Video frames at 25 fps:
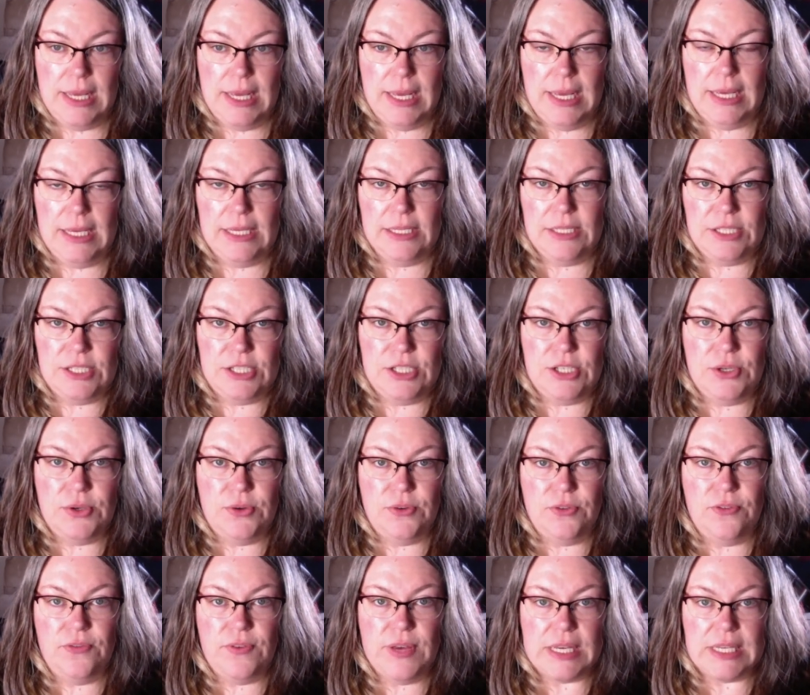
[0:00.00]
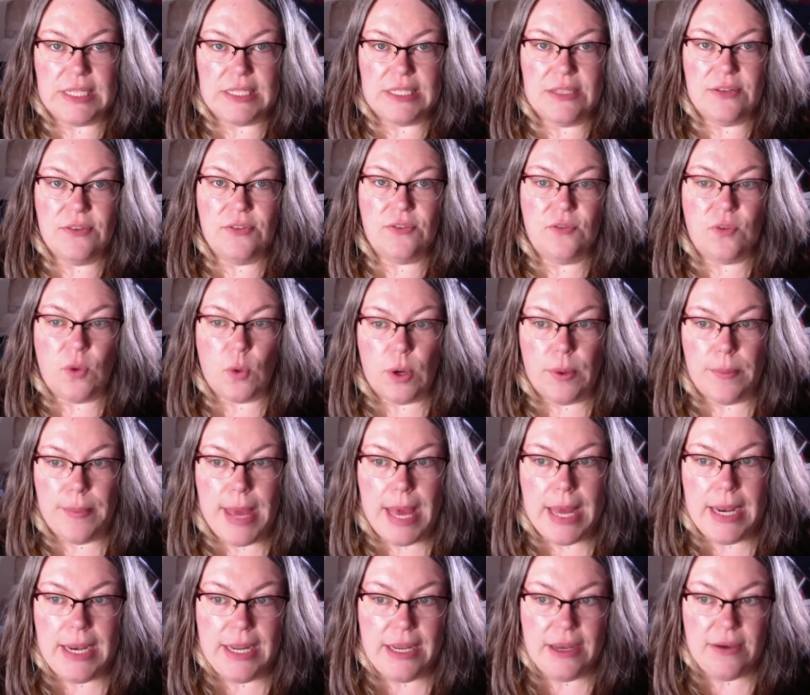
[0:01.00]
is to fix the
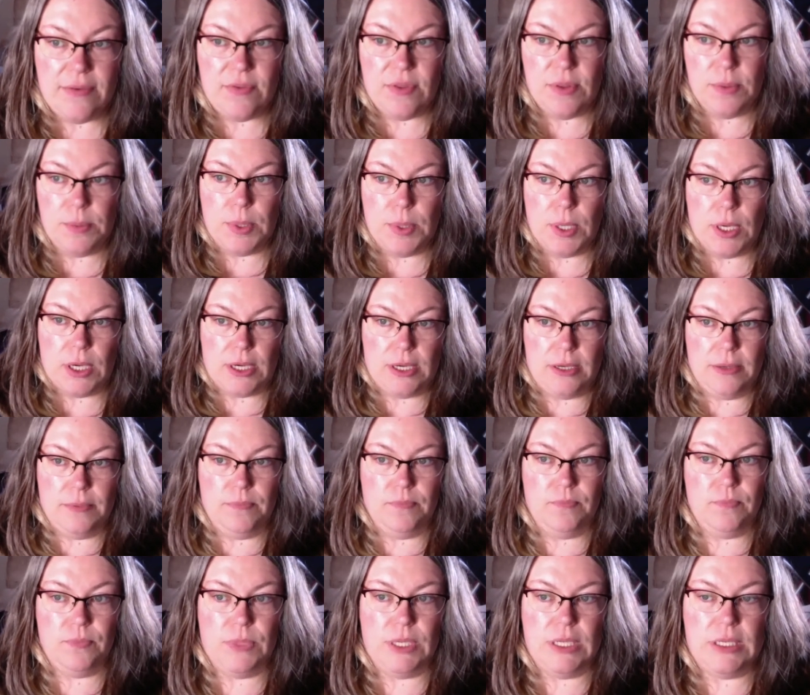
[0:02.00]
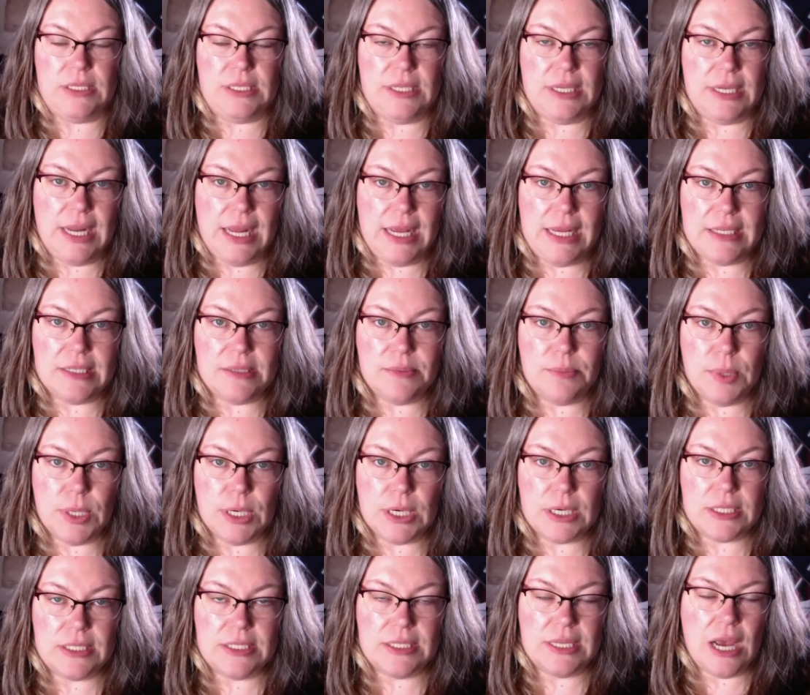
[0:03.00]
formatting of the book. Today's
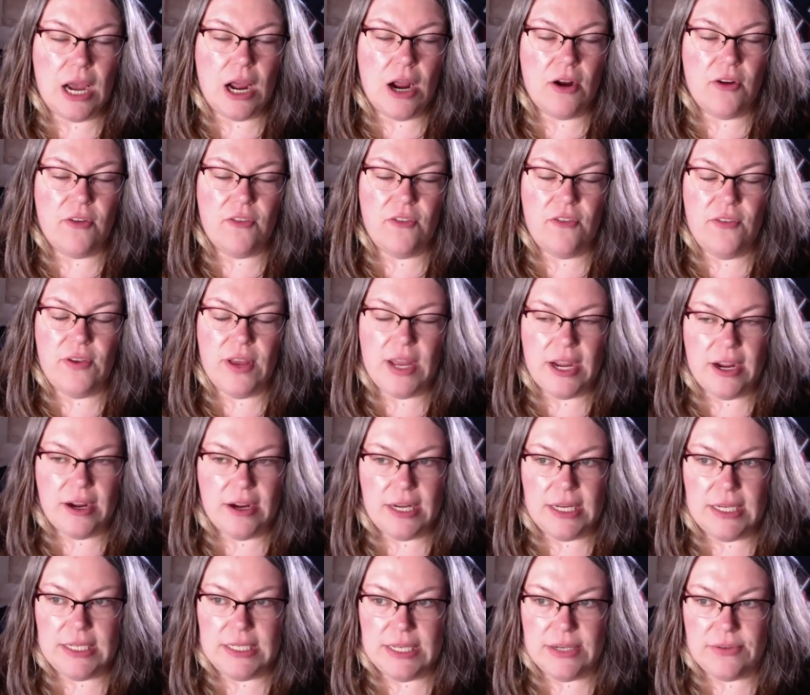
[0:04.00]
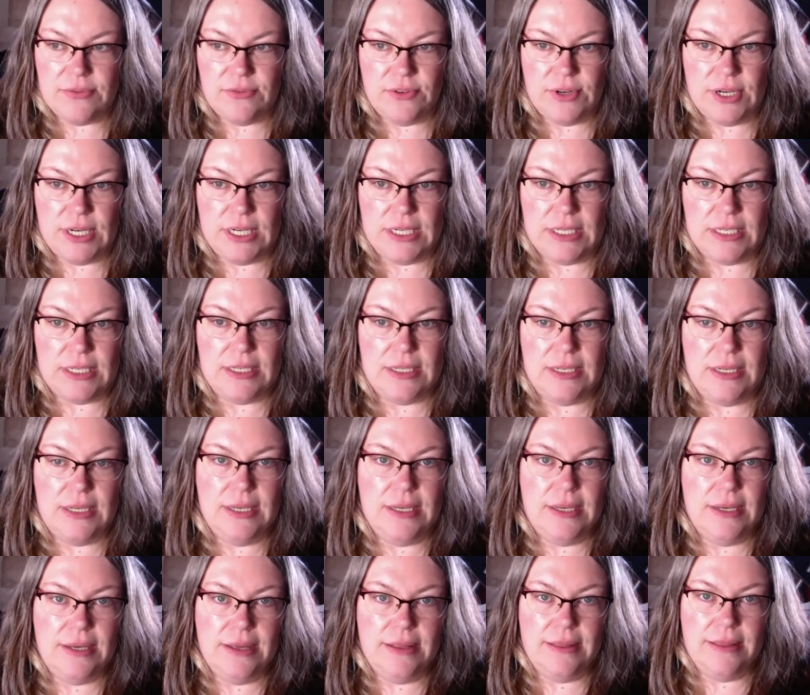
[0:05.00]
books are very different
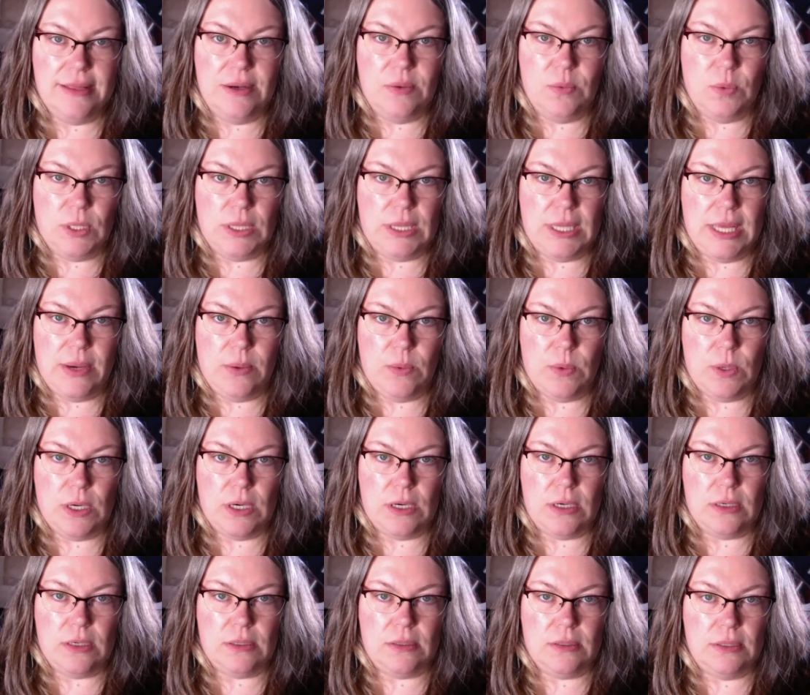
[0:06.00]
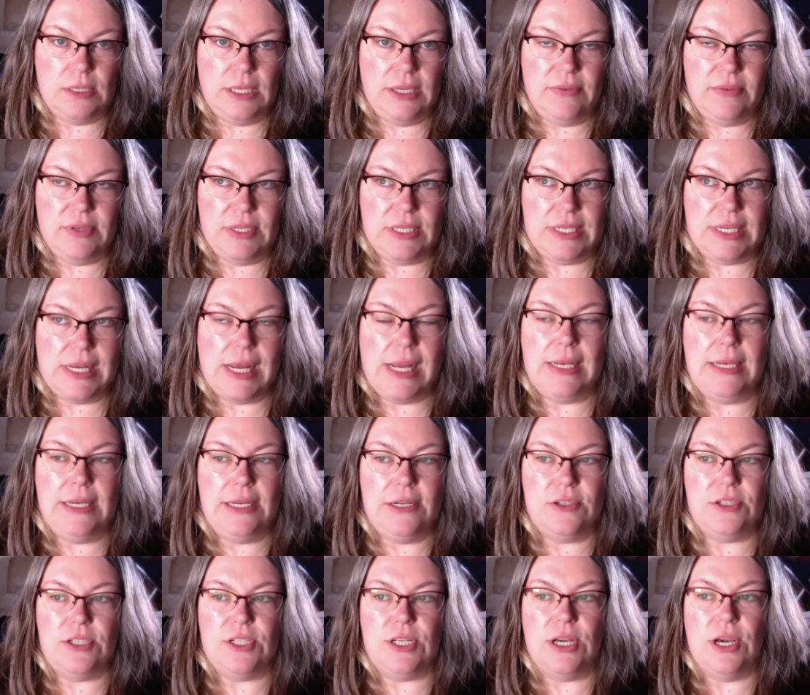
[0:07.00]
than what they were even 10
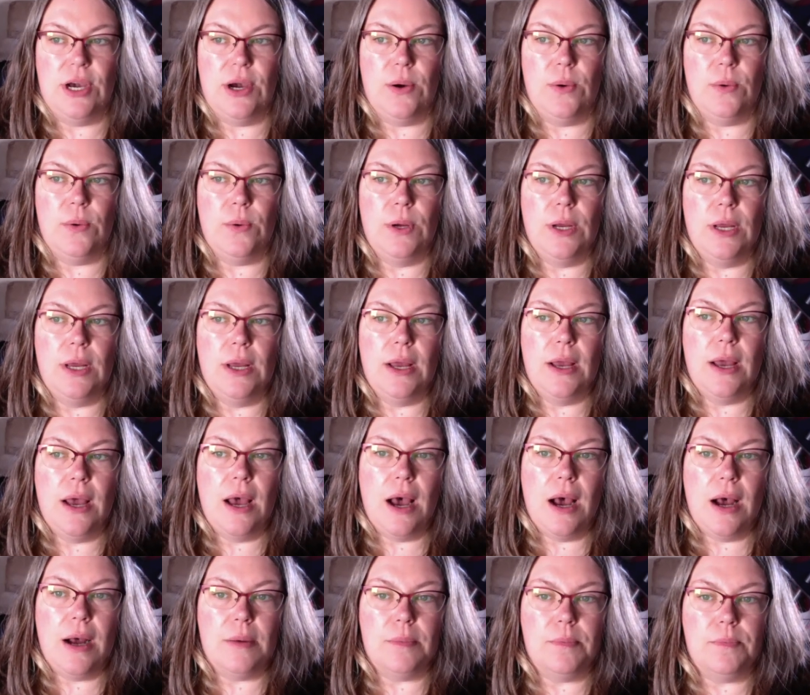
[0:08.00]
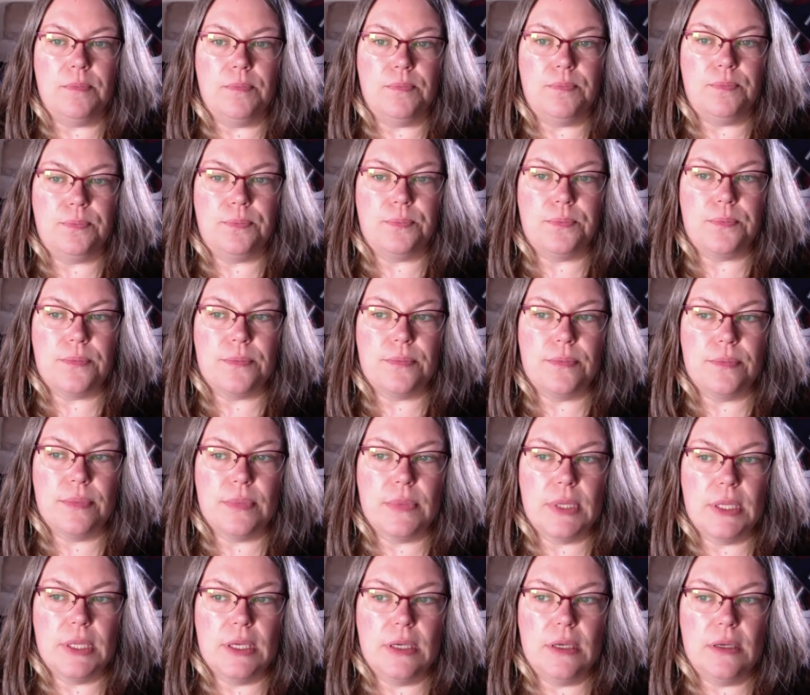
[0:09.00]
years ago.
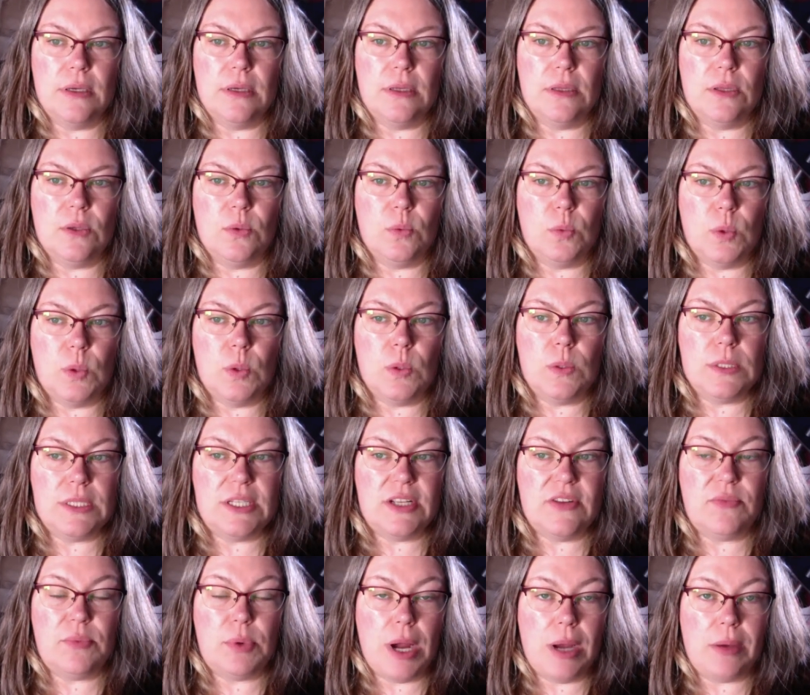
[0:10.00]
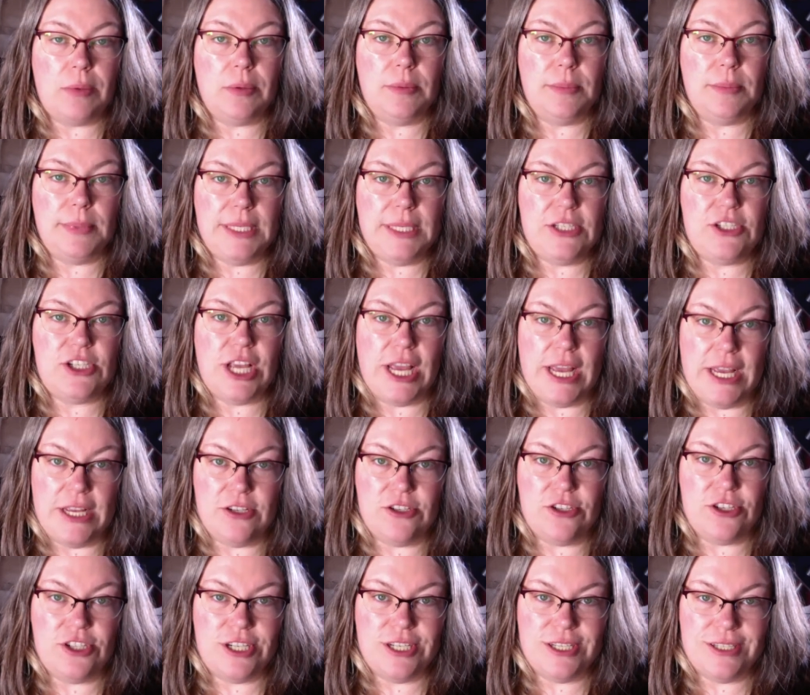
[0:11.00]
The rules have probably
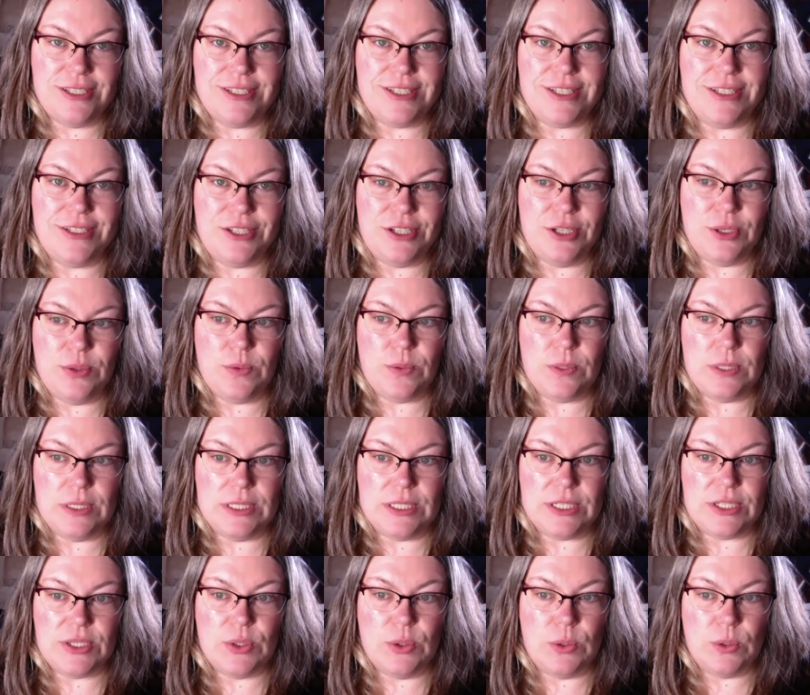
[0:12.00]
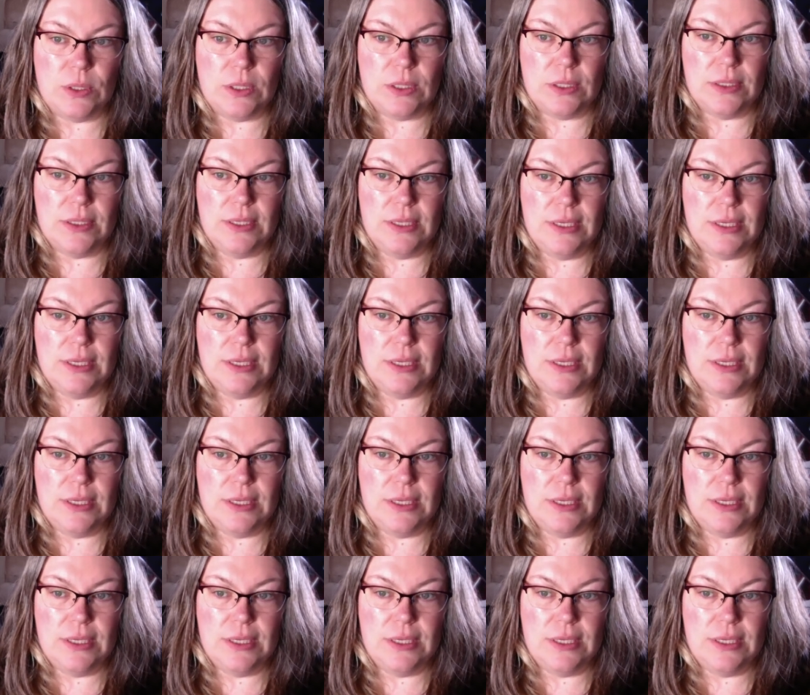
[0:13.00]
changed since you were in school.